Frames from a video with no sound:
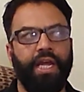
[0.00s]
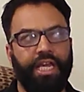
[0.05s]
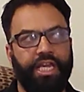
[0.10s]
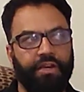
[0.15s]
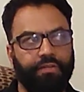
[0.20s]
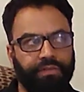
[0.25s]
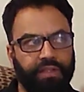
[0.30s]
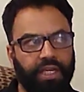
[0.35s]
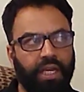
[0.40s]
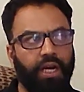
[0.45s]

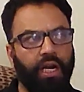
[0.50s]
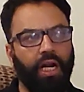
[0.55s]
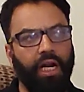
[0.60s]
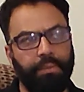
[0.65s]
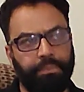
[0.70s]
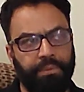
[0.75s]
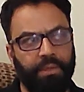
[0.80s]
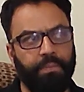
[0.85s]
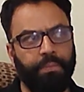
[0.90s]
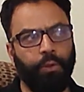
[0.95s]
If there are
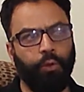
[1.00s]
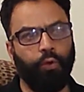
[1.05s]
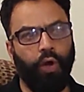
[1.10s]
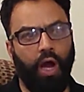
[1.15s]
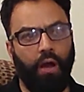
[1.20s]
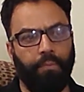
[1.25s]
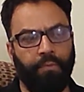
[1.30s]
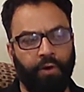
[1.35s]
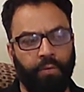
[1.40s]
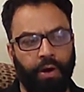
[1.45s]
people
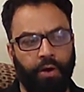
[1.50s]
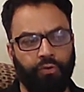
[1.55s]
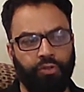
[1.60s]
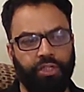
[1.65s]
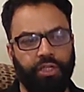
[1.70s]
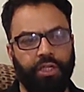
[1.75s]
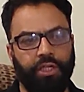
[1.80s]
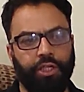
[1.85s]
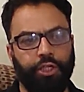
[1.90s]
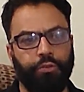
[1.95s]
from
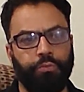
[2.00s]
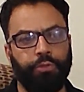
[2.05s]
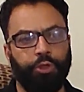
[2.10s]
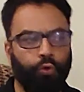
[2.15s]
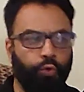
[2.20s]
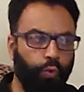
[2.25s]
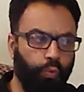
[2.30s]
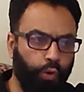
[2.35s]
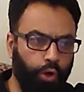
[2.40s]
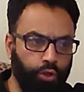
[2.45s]
outside Kashmir
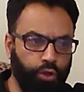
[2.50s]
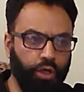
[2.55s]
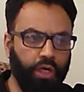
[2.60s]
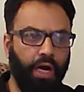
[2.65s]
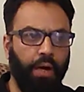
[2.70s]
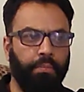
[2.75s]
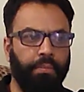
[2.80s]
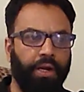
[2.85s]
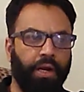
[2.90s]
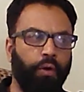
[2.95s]
who want to
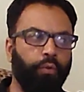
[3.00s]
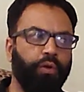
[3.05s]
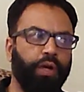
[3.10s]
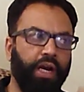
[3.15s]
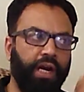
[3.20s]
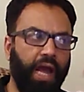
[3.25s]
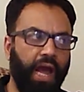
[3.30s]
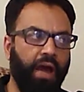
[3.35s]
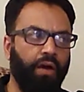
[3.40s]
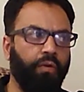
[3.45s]
come down
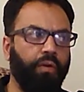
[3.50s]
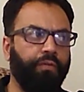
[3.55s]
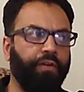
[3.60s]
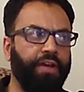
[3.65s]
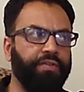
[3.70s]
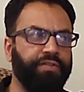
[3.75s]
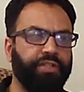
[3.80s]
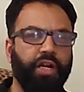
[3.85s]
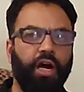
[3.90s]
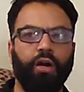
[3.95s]
and have a
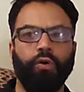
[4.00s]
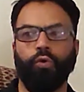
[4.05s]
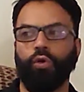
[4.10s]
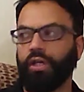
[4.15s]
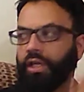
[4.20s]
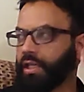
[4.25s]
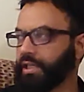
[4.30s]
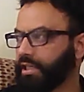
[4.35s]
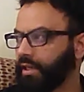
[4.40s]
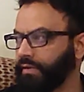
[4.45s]
5-star
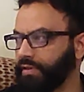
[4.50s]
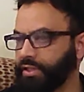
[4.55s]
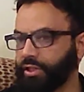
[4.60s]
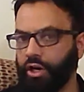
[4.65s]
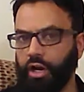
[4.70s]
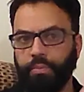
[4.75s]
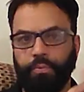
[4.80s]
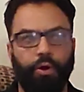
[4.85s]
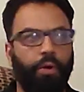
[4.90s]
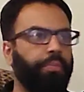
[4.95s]
hotel,
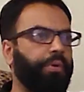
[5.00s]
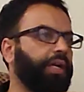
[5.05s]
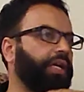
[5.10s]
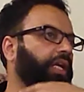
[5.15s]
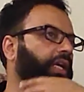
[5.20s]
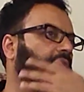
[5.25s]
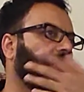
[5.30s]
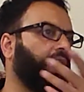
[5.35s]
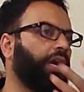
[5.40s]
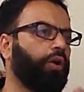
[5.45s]
7-star property
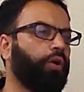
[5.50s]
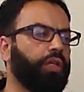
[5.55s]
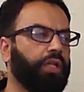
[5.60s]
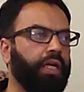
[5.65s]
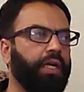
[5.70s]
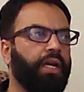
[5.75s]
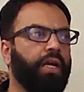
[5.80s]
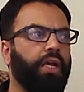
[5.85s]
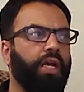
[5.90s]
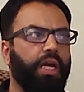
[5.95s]
here and all
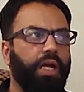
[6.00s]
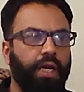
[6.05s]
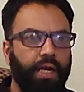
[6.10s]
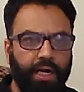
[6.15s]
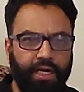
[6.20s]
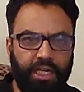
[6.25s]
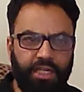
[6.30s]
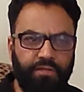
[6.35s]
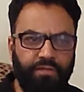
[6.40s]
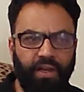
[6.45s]
that,
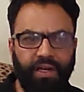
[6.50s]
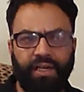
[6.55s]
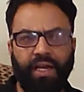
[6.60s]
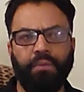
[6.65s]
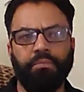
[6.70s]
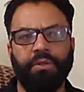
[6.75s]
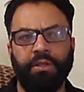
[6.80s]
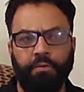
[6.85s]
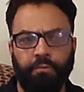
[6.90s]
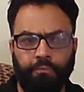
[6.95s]
let us
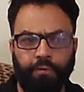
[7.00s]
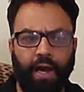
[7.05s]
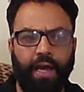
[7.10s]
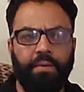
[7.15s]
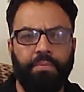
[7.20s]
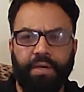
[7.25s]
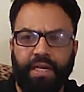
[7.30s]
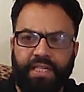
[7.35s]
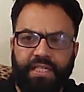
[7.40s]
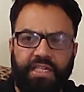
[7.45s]
welcome them. Why?
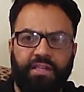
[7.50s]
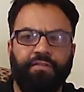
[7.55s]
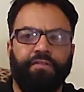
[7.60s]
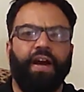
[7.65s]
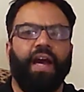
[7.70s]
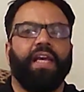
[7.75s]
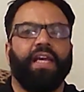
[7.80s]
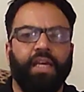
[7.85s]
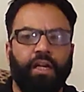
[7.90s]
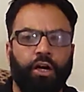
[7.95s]
Because if
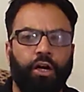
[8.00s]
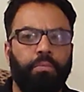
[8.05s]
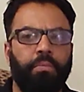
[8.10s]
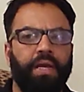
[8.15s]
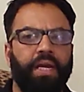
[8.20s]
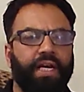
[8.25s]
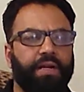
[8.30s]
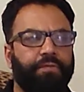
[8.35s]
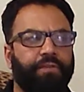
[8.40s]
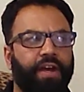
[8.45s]
I cannot
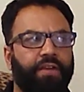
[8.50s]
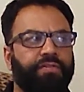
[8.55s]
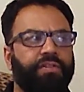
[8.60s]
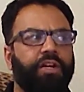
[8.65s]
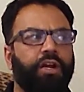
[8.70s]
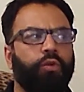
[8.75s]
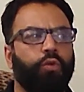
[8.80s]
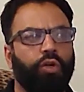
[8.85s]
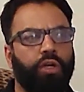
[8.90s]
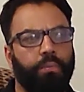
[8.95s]
make a
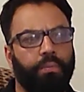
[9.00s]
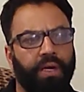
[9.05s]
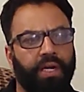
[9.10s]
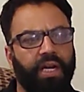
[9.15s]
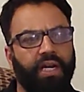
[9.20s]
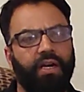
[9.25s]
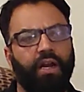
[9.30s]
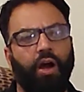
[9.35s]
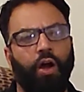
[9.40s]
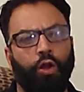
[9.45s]
5-star hotel, but
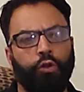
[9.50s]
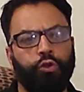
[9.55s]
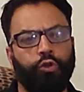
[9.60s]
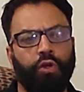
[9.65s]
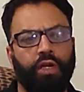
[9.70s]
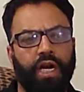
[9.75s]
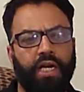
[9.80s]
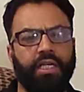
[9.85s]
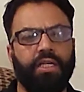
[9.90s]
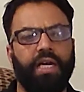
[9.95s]
also
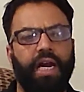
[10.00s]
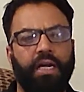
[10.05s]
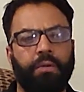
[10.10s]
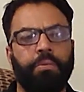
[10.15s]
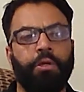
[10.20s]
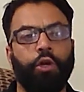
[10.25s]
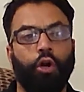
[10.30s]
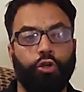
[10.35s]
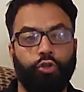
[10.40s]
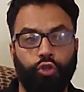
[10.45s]
let
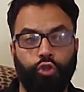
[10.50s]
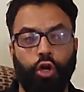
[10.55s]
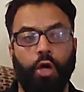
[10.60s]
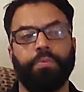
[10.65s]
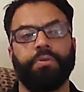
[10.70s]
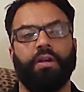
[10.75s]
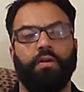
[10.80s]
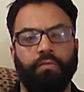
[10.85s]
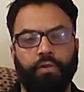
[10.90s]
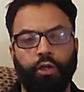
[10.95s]
me not stop
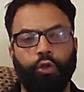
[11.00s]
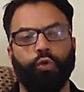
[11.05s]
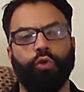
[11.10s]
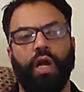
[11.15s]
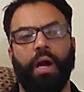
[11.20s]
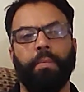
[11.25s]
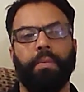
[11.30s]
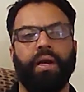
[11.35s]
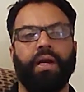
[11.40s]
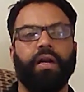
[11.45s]
someone to
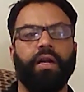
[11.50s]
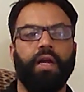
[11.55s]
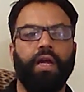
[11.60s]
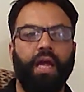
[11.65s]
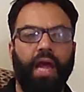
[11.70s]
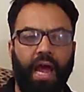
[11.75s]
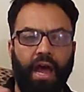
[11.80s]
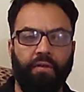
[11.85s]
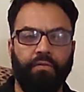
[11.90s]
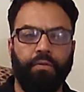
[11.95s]
come and
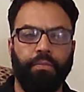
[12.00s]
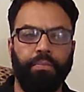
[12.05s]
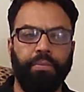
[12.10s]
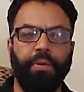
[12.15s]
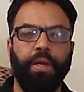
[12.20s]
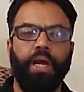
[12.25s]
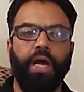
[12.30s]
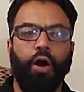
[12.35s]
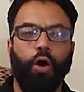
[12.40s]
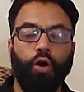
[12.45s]
have a...
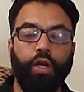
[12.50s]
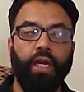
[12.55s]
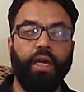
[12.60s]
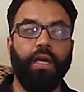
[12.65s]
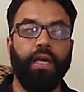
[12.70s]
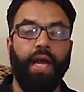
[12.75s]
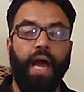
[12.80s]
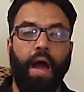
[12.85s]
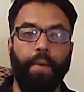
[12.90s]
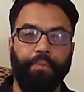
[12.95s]

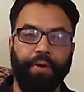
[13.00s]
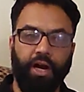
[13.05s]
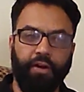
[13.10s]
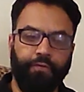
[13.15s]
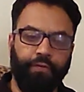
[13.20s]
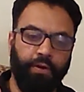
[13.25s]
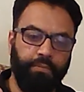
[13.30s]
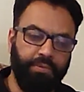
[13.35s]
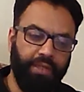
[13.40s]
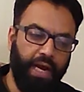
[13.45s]
Okay, apart
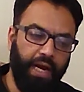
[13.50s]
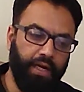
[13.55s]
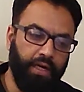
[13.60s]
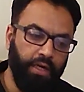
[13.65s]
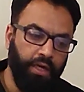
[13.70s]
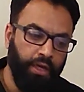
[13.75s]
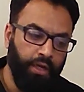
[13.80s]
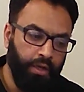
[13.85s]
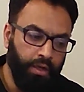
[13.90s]
from that,